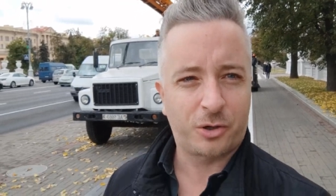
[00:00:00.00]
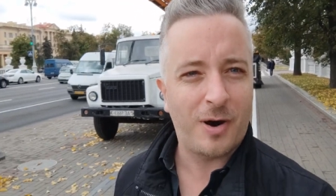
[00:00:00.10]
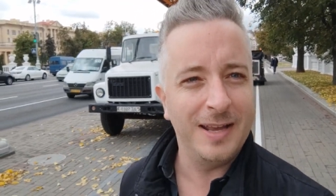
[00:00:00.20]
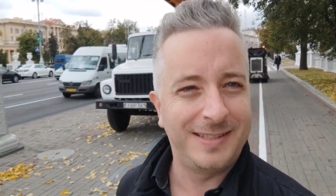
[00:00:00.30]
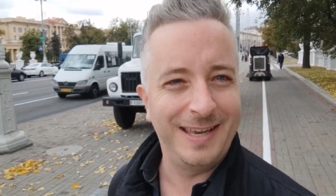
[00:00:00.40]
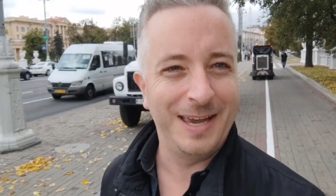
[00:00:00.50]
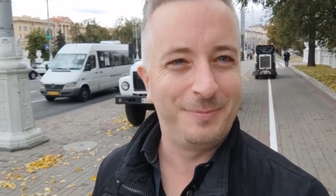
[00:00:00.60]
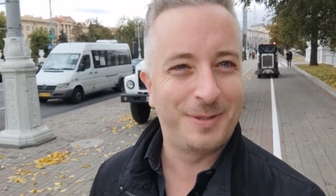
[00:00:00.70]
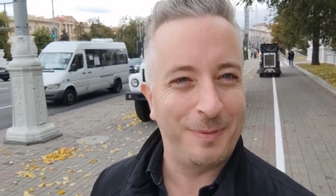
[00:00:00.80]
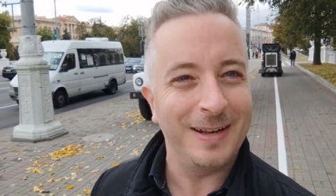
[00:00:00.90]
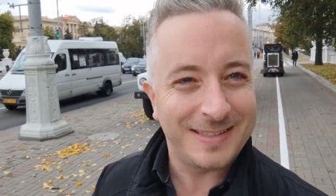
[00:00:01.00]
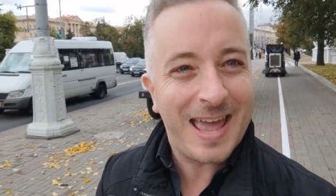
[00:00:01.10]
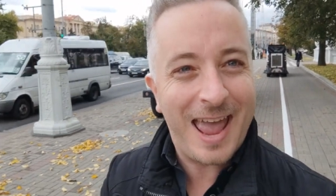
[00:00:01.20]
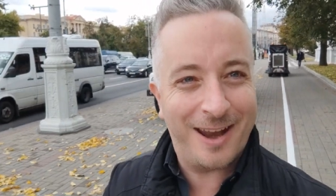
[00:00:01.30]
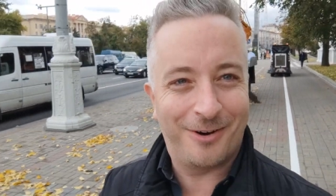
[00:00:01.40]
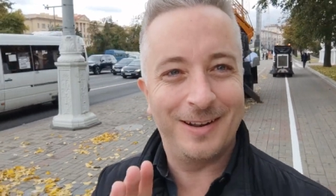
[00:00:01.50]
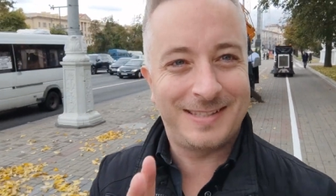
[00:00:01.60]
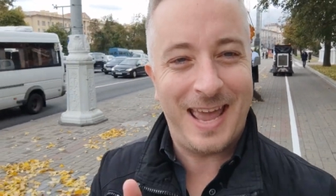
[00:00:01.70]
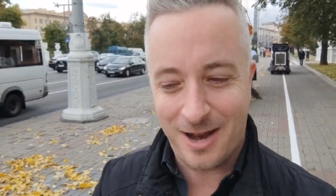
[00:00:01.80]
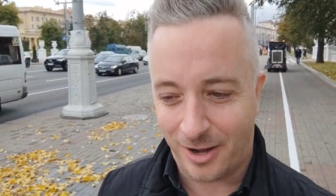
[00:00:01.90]
not crazy heaps, but it's there, right?
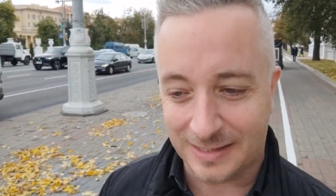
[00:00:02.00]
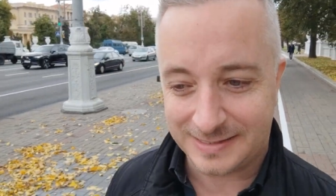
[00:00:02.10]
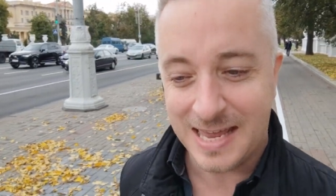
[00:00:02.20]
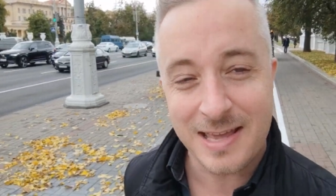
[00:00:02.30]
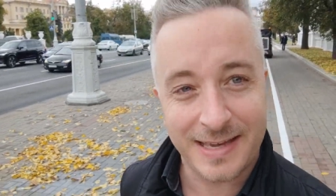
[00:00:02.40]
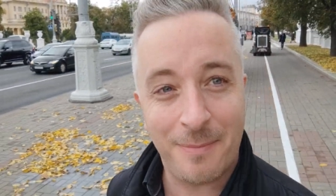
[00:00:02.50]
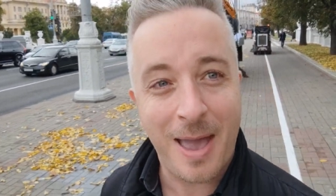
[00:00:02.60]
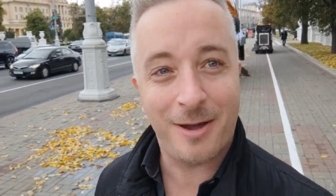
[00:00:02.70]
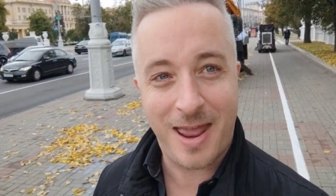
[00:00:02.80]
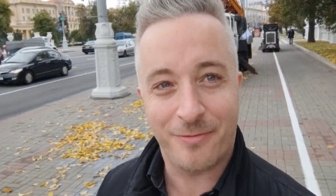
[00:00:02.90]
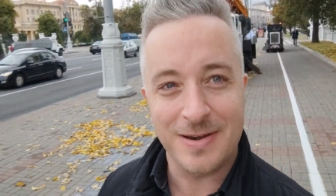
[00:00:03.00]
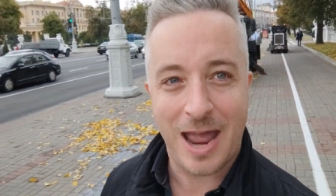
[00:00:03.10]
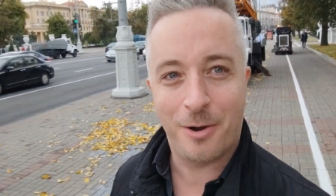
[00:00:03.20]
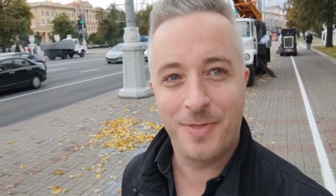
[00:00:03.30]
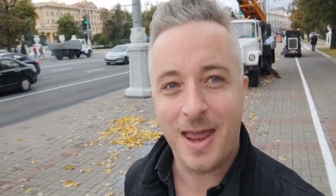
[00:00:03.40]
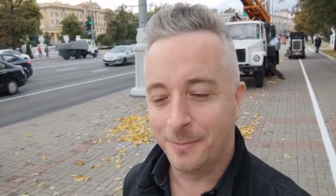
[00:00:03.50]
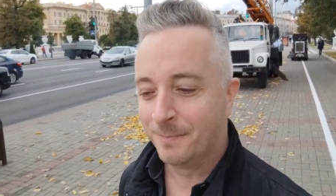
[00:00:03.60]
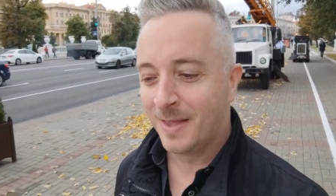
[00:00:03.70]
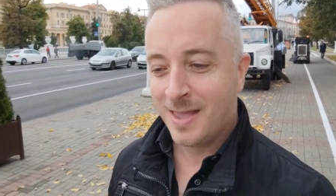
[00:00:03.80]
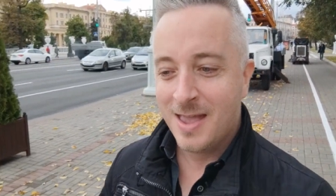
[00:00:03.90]
It's there, and I can see it come out every now and then.
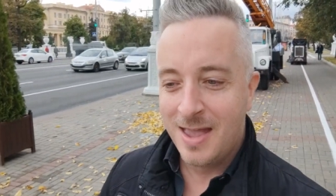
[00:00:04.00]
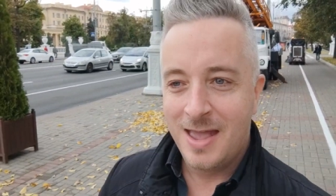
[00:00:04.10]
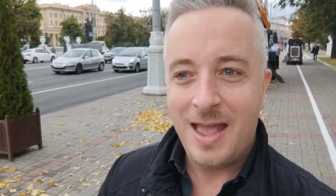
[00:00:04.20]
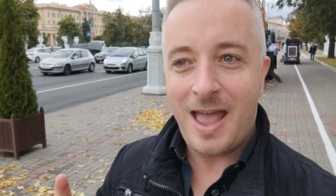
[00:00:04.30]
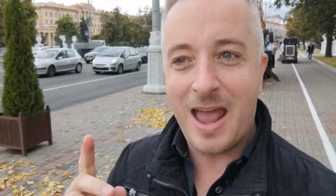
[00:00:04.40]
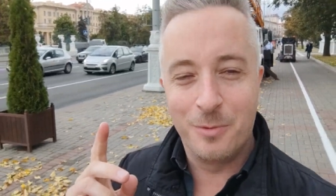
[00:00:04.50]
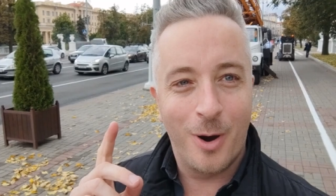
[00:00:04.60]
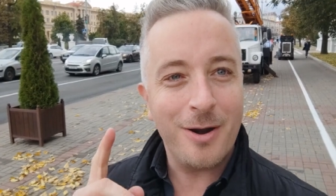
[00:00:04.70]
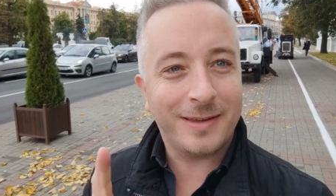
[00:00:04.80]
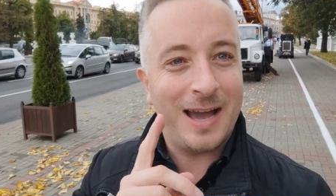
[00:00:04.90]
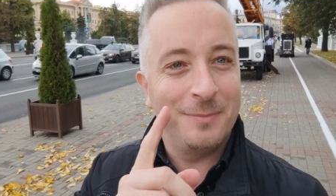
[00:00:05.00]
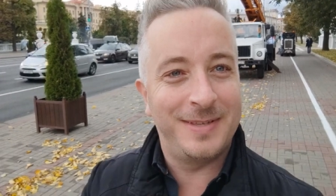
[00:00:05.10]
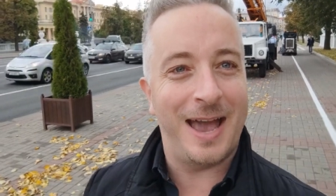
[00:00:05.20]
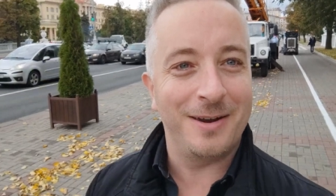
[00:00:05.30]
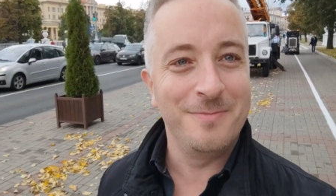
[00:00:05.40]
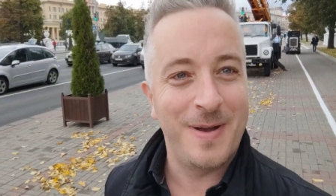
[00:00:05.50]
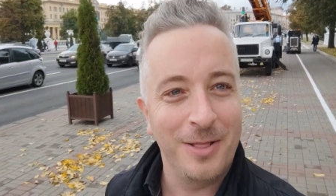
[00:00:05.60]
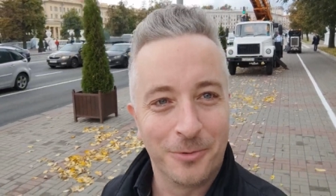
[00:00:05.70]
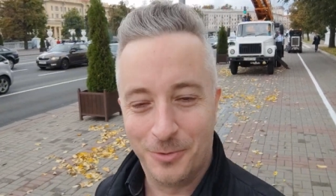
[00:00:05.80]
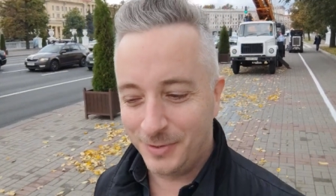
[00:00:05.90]
And where it comes out in
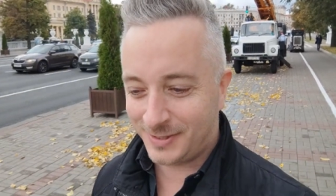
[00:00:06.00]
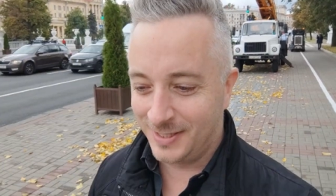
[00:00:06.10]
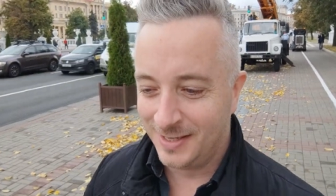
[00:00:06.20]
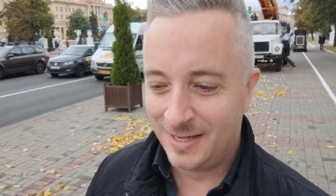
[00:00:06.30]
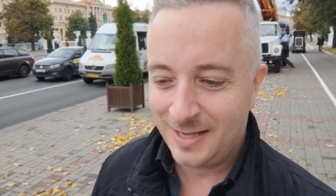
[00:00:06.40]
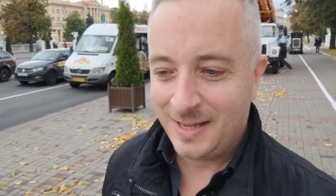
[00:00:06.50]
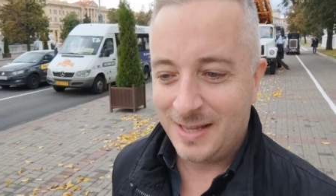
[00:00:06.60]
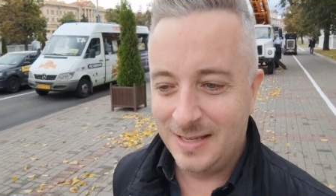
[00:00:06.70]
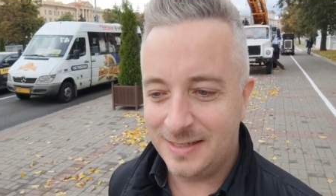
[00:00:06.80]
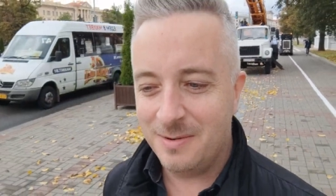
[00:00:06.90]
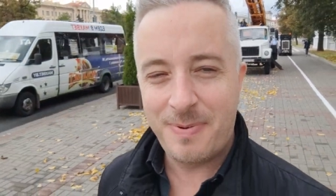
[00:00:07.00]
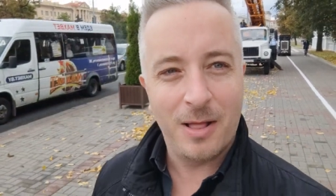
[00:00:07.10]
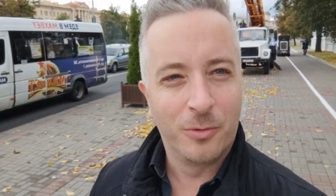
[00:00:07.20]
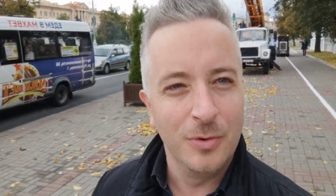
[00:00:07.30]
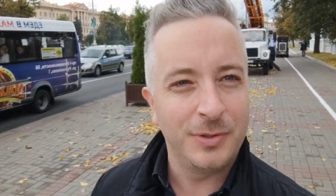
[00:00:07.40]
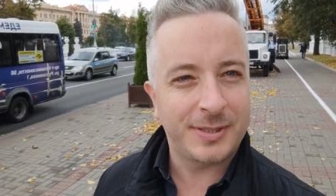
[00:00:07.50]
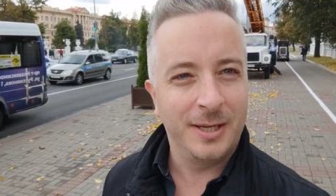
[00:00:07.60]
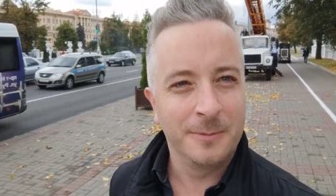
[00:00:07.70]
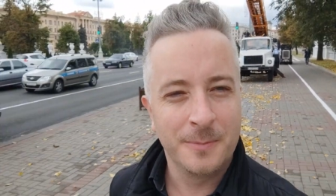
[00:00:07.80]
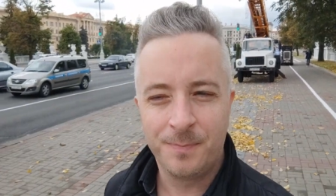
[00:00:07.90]
Belarus is that in Belarus,
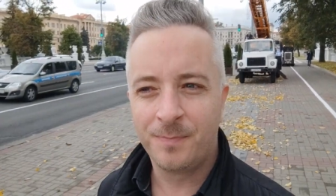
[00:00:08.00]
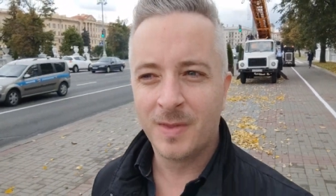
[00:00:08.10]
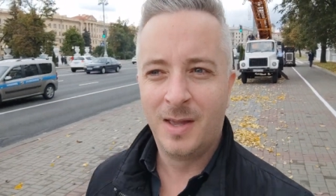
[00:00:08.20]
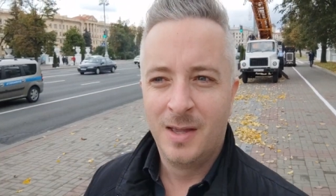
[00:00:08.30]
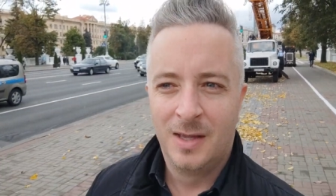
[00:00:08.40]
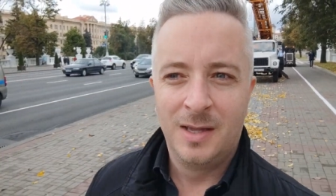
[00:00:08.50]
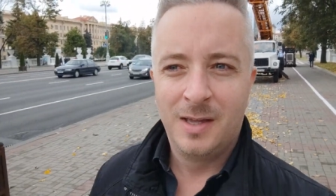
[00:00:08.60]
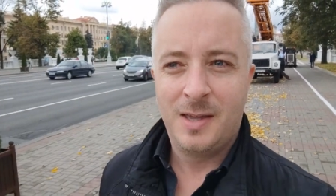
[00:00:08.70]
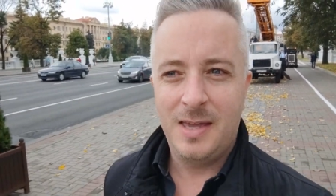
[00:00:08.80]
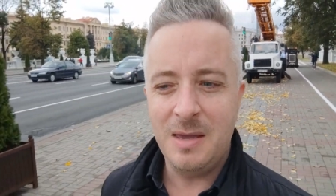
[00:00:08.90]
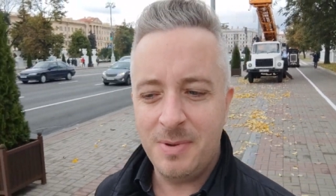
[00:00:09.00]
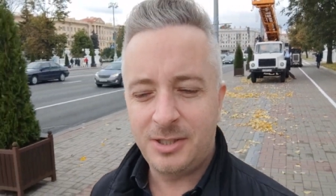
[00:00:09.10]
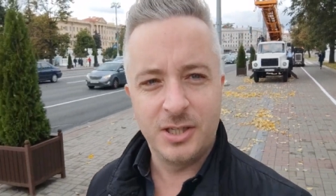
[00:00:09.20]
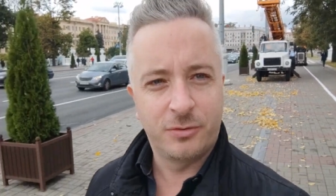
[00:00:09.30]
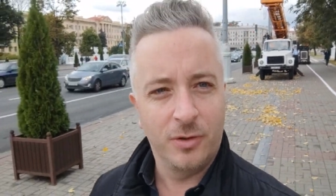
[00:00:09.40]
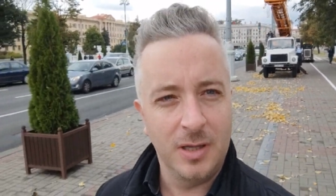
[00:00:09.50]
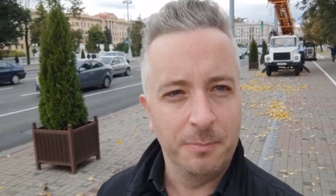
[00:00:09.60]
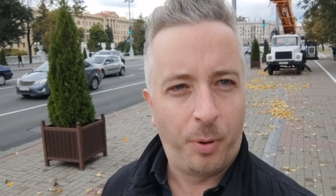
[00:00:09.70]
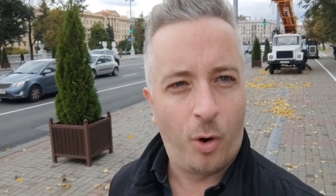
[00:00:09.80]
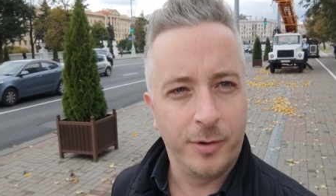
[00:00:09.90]
image is really
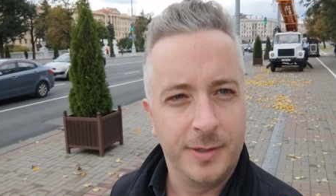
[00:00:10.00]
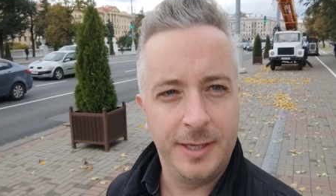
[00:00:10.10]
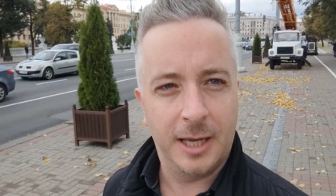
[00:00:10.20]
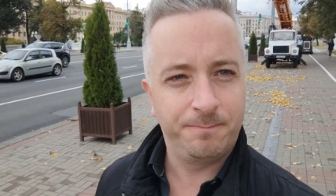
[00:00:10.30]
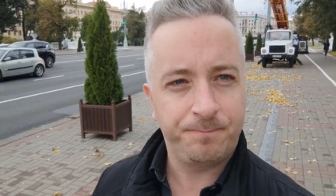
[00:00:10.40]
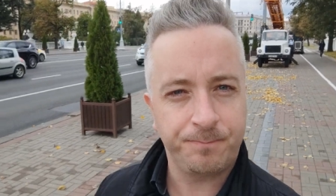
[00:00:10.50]
important here.